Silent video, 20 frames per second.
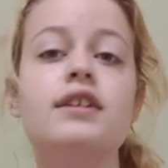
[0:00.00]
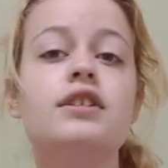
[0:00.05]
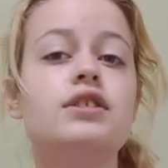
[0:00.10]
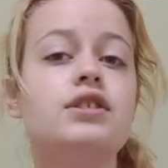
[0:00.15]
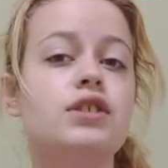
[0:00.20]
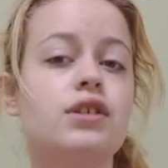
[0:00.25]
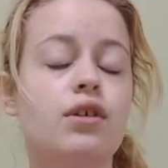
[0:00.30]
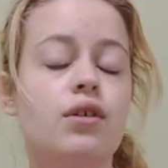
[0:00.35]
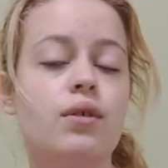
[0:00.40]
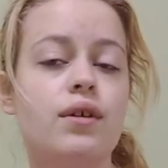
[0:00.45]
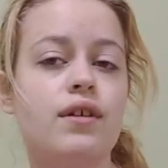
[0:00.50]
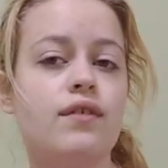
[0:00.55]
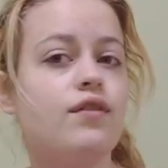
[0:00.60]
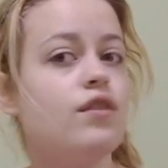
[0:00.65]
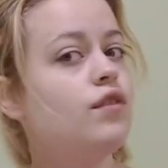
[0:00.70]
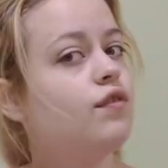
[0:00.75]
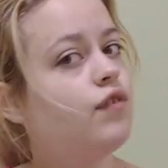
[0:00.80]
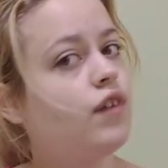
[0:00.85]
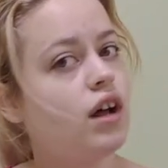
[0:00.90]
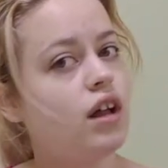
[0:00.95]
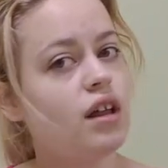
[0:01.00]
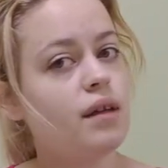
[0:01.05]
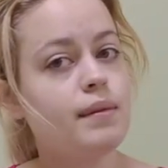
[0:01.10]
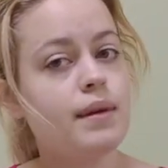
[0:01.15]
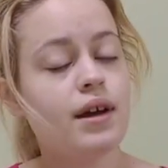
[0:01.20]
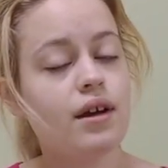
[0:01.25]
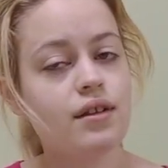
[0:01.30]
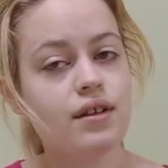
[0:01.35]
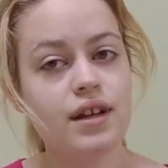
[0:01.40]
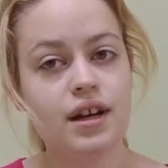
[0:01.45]
So if you follow me
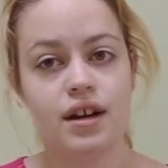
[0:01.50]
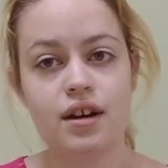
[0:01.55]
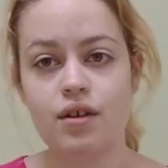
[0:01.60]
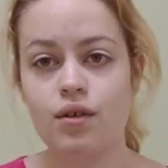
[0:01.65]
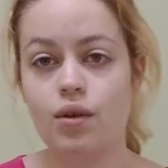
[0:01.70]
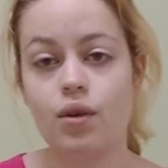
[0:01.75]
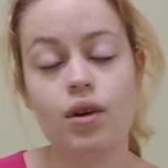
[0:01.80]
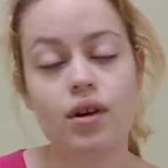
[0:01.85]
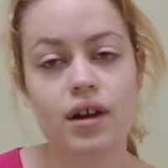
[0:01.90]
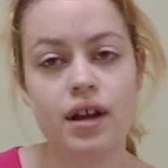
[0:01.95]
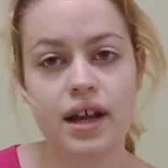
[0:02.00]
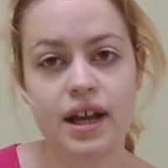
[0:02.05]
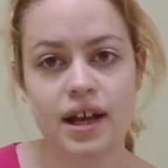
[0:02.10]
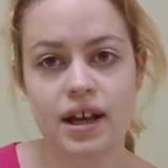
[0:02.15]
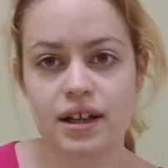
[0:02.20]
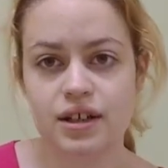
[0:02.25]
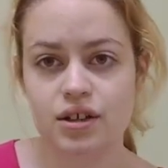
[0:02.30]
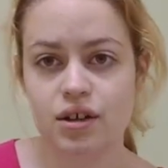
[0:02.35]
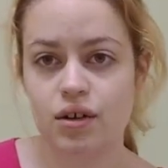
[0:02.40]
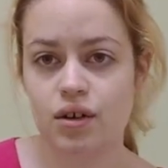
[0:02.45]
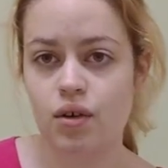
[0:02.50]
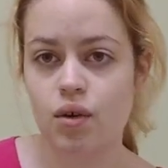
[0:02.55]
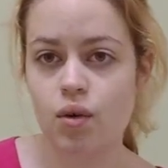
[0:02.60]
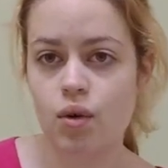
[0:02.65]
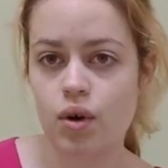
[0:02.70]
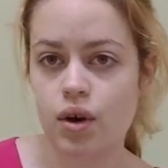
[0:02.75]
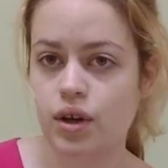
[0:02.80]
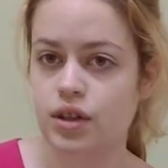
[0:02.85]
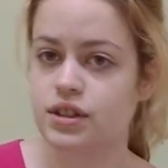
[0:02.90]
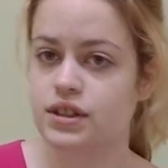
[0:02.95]
on there
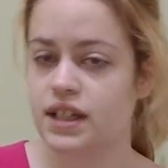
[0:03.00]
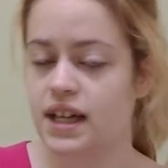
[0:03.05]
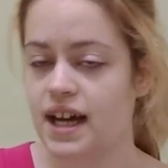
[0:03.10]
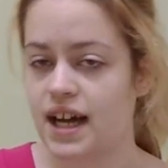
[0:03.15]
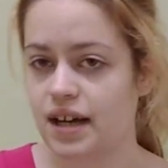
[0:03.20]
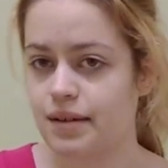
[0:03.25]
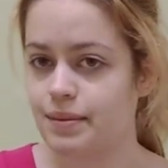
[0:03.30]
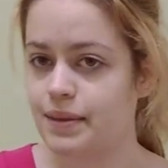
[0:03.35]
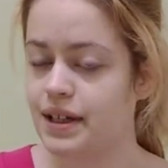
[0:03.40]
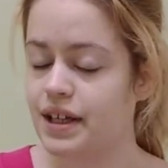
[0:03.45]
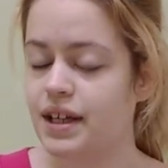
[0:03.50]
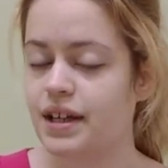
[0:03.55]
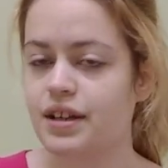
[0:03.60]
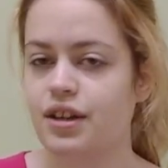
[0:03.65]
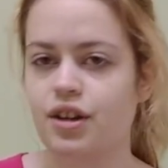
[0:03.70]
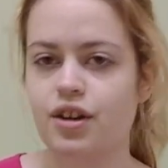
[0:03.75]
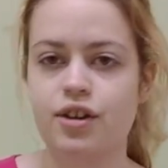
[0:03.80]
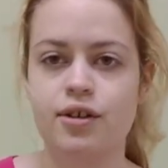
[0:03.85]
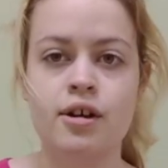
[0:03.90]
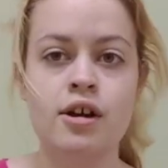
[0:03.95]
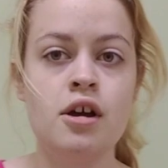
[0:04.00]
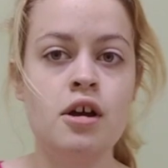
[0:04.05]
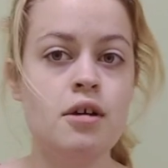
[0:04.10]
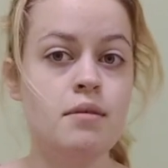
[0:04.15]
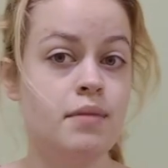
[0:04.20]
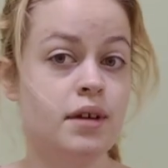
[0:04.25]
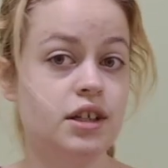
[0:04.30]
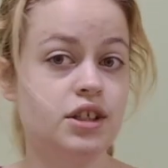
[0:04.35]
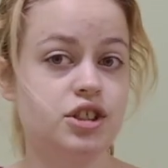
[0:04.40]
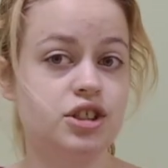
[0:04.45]
or tag me in your
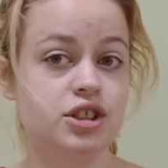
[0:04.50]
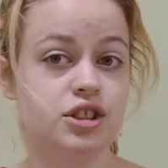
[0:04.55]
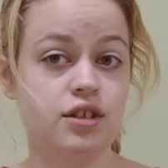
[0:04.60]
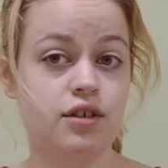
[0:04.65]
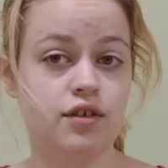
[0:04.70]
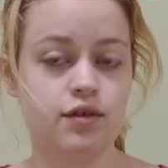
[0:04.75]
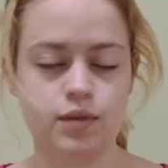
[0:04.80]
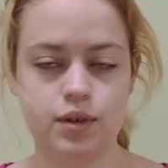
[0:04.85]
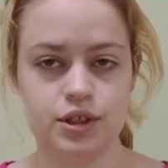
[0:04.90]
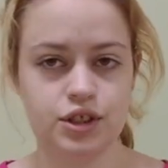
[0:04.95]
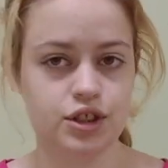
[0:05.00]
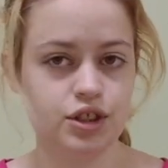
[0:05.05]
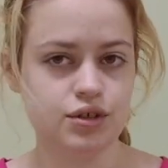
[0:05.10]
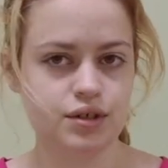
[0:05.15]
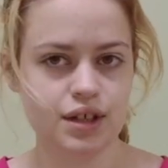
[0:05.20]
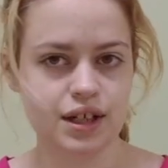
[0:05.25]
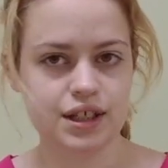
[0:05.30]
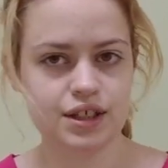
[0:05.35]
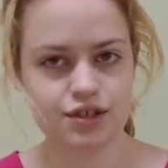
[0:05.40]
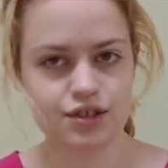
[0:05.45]
pictures of what you guys